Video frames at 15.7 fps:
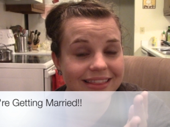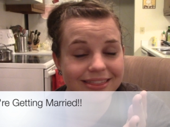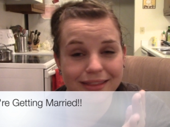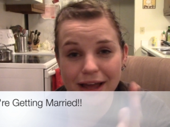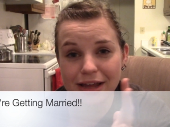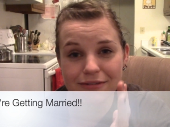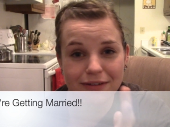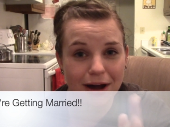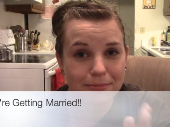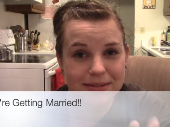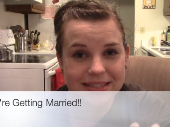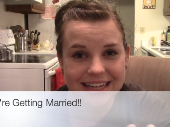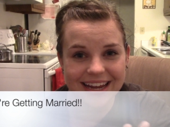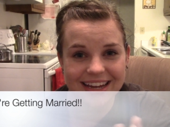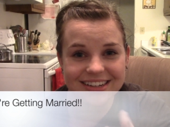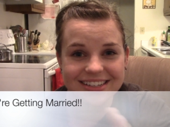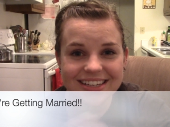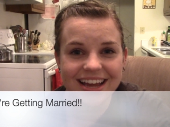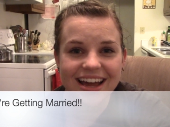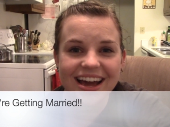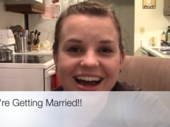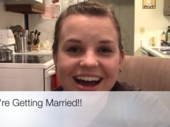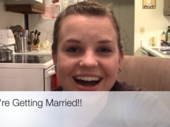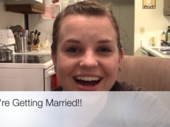life update.
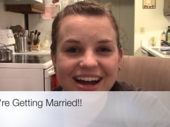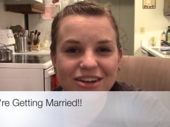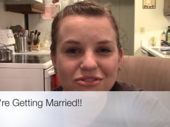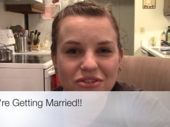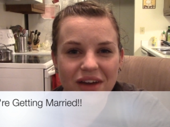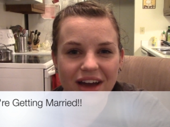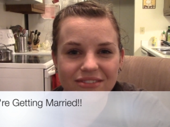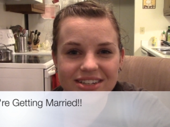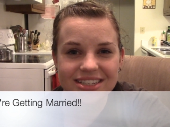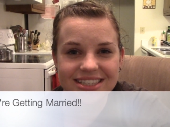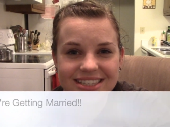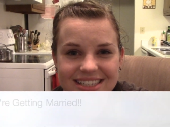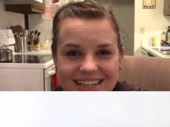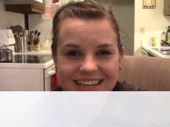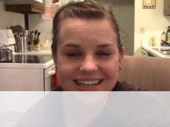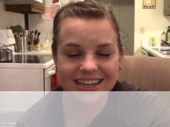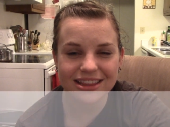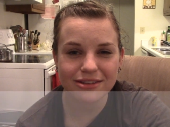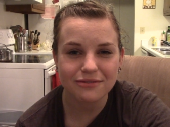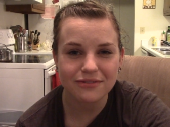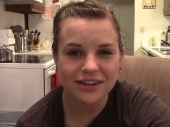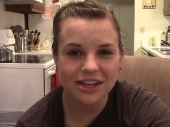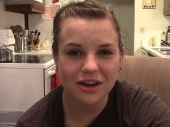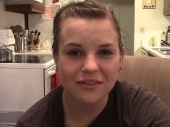Uh, if you haven't seen the
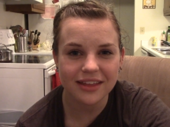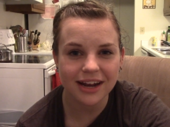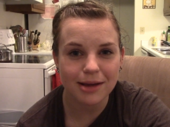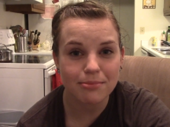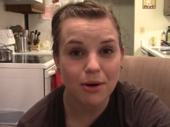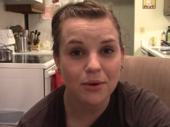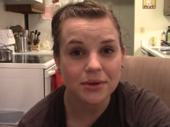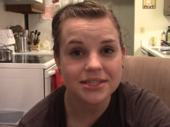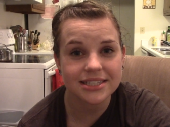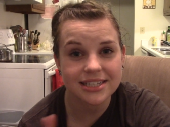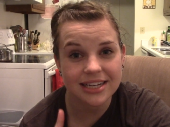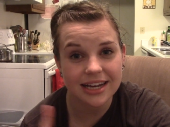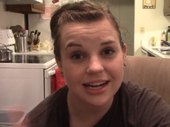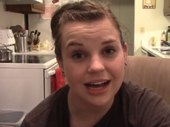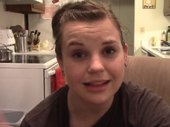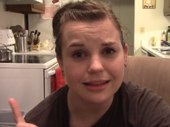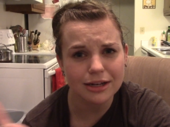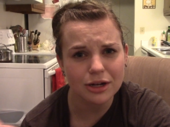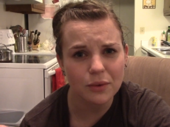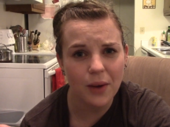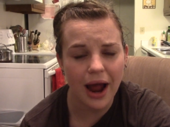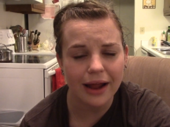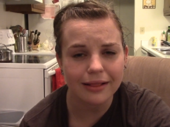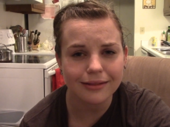video that I posted a little
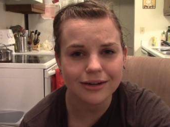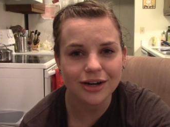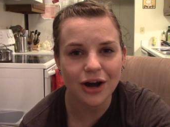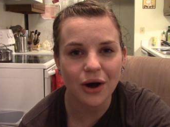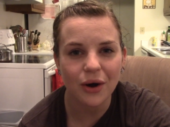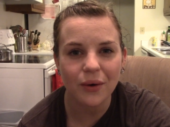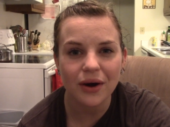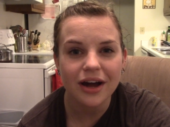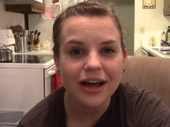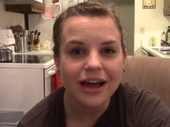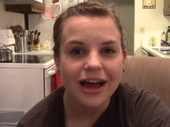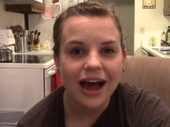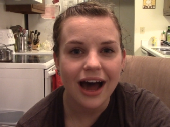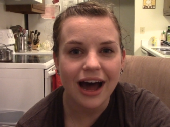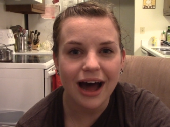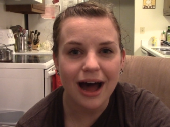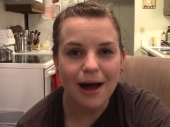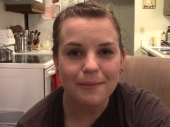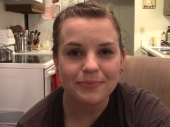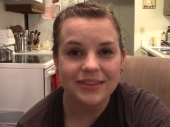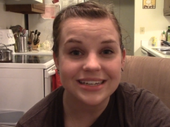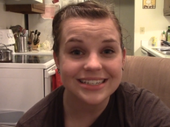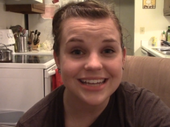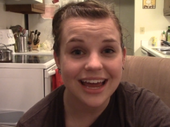while ago,
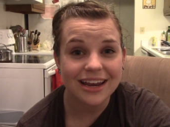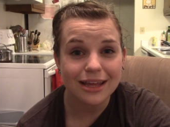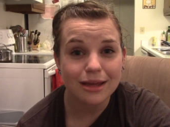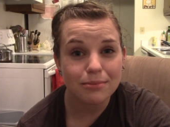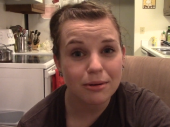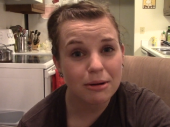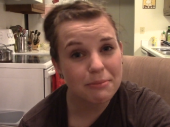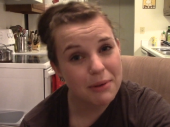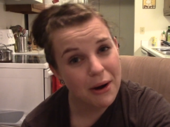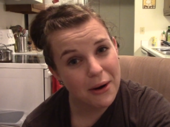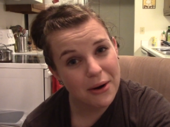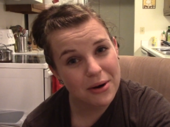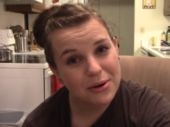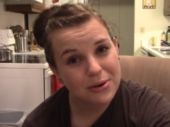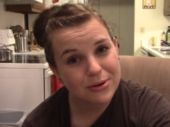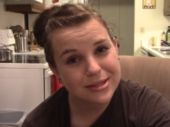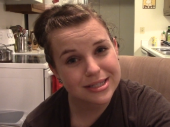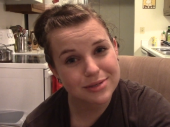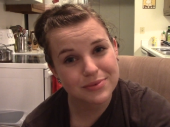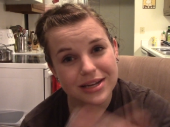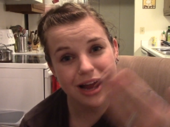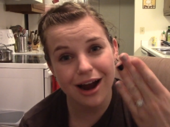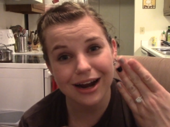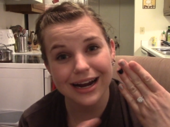um, Teddy proposed.
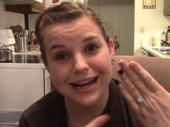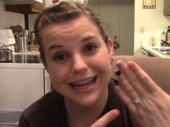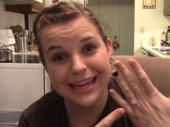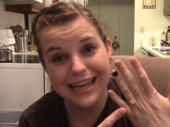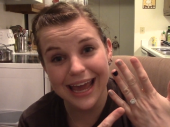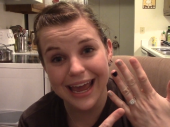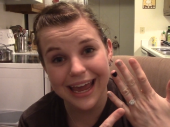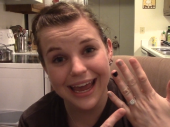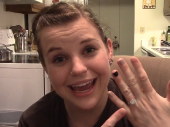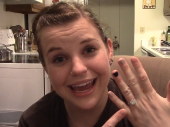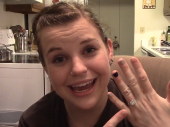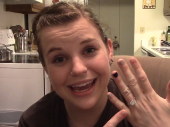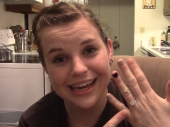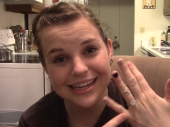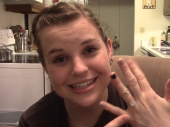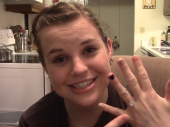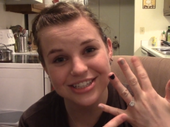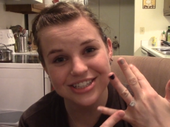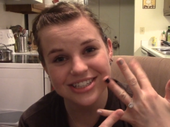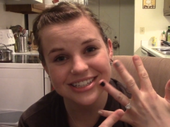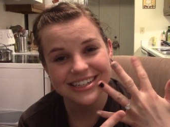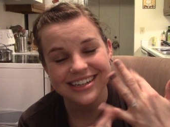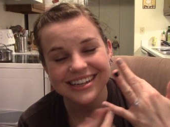We are engaged